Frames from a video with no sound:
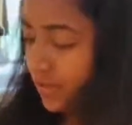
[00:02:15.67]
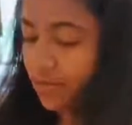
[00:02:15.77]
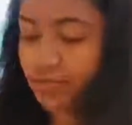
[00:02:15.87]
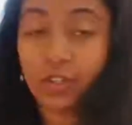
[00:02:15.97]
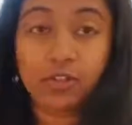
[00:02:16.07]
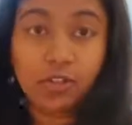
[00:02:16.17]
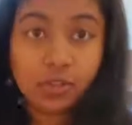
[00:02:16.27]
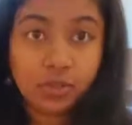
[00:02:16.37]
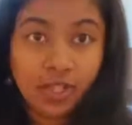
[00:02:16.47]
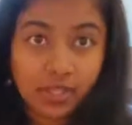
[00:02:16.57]
we are going to
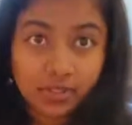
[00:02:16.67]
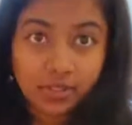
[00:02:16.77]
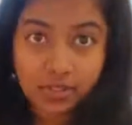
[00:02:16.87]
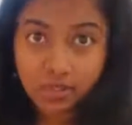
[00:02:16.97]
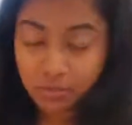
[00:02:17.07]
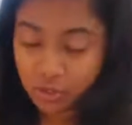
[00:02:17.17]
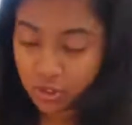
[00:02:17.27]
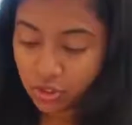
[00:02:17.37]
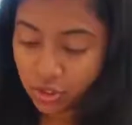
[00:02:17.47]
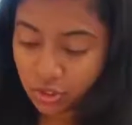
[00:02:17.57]
grate some
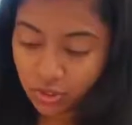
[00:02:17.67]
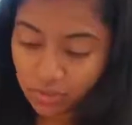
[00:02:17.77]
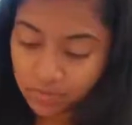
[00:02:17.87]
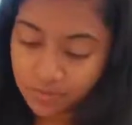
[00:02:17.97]
ginger.